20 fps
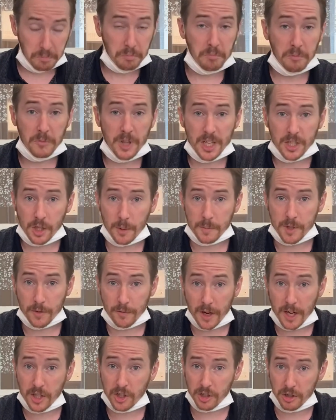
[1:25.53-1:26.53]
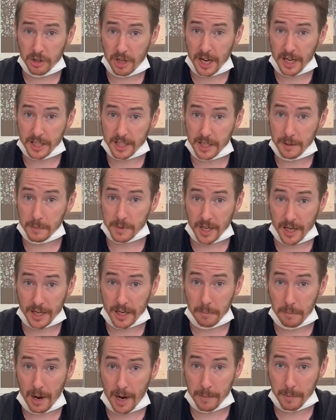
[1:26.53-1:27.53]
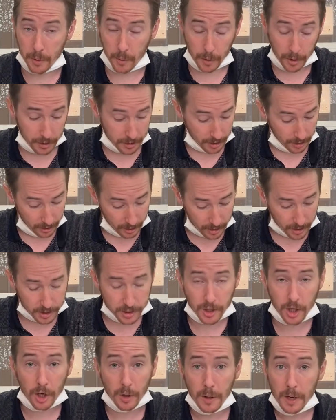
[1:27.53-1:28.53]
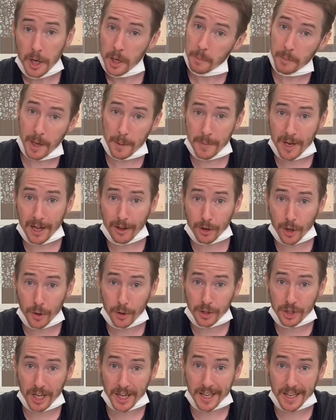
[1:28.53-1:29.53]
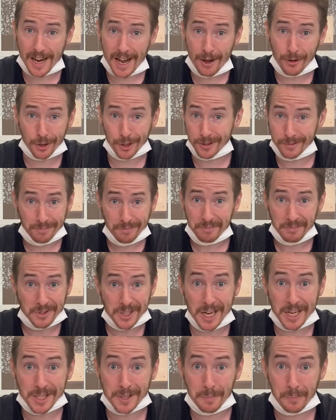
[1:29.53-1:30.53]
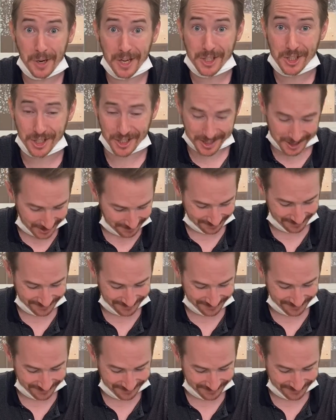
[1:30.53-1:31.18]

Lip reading: this observation deck seems like it might be worth a look, so maybe I'll go and check it out and take some pictures.